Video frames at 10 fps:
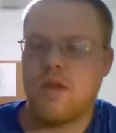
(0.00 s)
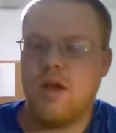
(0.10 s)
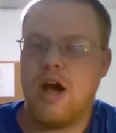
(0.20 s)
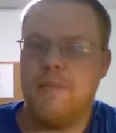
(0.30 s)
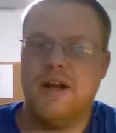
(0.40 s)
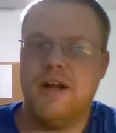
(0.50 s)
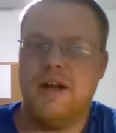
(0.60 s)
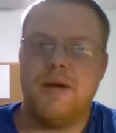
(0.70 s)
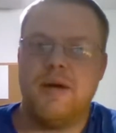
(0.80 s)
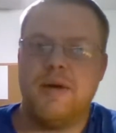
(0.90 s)
I
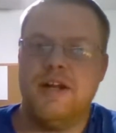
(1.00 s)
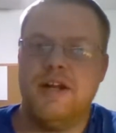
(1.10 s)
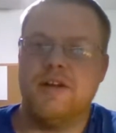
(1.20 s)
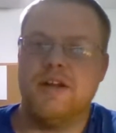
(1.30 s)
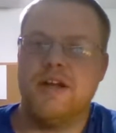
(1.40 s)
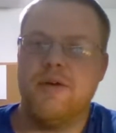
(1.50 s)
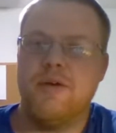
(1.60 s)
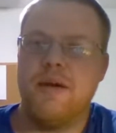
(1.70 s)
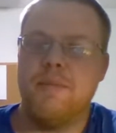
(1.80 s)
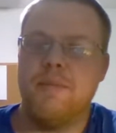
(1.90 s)
might even go
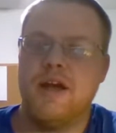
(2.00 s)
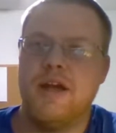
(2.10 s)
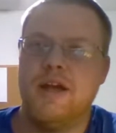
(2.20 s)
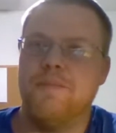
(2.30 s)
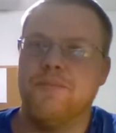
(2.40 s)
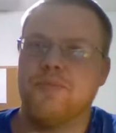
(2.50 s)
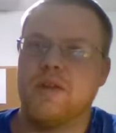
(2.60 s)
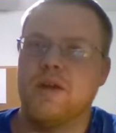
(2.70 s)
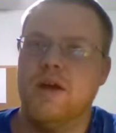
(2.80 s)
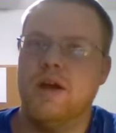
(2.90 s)
get my
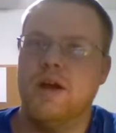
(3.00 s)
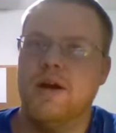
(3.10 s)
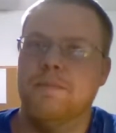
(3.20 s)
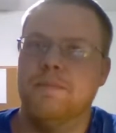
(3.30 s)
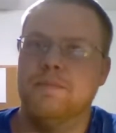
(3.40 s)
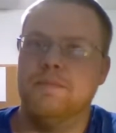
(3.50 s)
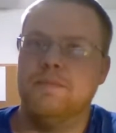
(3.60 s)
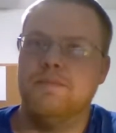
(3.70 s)
Losi